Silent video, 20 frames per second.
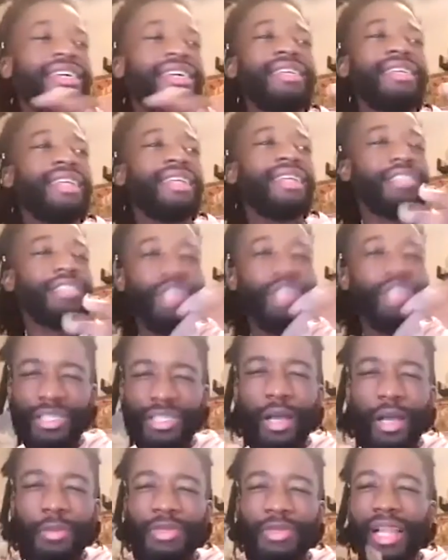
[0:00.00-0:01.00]
Yeah, do you understand what
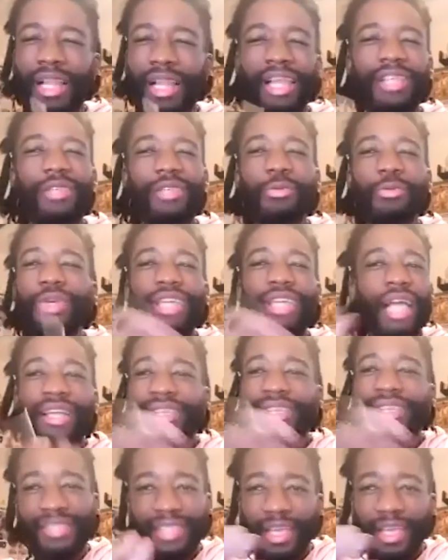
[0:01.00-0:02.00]
I'm saying? Like, you
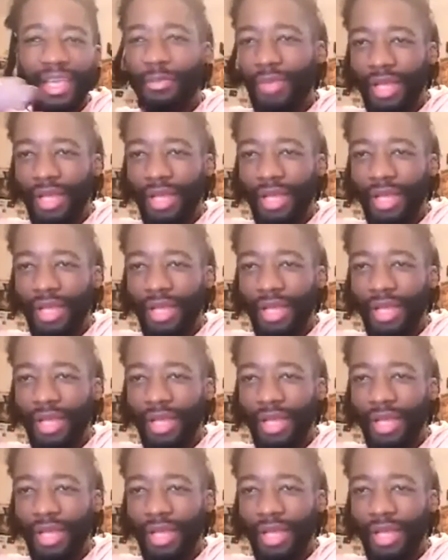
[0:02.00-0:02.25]
can't excuse